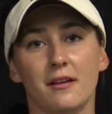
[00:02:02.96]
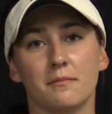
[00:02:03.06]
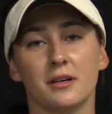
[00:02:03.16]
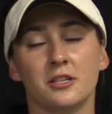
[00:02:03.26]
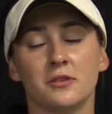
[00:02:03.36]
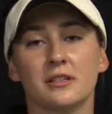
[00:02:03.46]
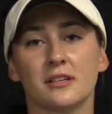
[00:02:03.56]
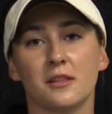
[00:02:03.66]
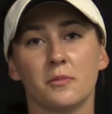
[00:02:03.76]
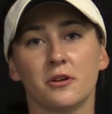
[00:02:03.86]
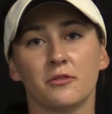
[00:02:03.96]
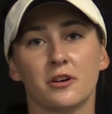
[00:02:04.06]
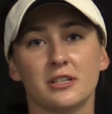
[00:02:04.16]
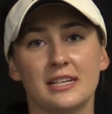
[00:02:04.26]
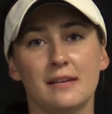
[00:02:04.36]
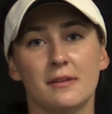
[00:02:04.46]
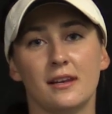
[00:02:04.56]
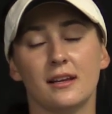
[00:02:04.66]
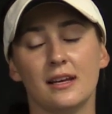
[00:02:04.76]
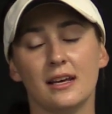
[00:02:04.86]
and put two runs on the board for our team and
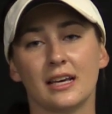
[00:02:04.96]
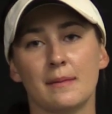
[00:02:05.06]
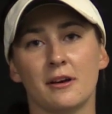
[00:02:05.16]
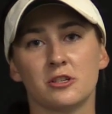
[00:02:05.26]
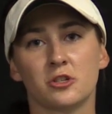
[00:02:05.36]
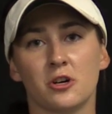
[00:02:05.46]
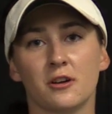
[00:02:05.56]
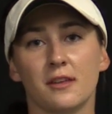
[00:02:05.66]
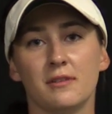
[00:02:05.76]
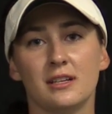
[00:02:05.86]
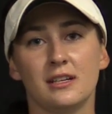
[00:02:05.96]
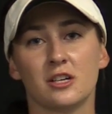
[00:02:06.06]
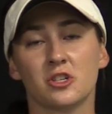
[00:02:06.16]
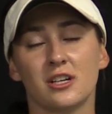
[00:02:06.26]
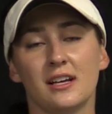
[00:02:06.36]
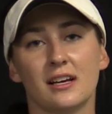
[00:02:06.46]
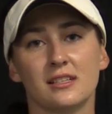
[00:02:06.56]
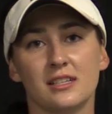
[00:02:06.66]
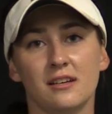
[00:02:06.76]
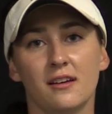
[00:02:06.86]
mm-hmm. come out stronger than we did yesterday
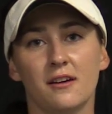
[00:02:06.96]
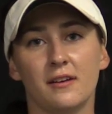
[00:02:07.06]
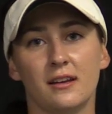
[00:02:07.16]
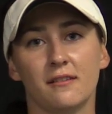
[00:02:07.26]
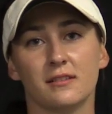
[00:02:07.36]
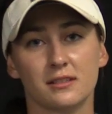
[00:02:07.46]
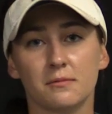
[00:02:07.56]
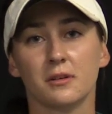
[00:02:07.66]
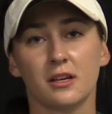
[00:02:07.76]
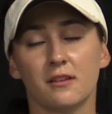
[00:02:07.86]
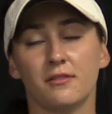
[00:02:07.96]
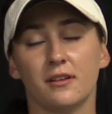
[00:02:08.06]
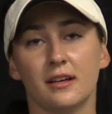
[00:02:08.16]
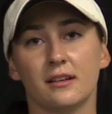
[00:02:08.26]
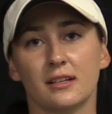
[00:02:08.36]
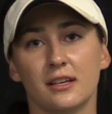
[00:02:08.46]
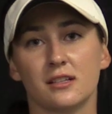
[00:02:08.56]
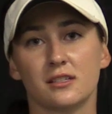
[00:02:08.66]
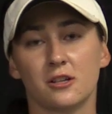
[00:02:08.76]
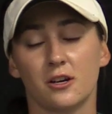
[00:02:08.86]
against Hilo, and it was a really good feeling to get
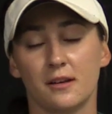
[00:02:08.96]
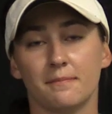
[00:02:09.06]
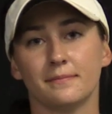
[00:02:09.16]
us started.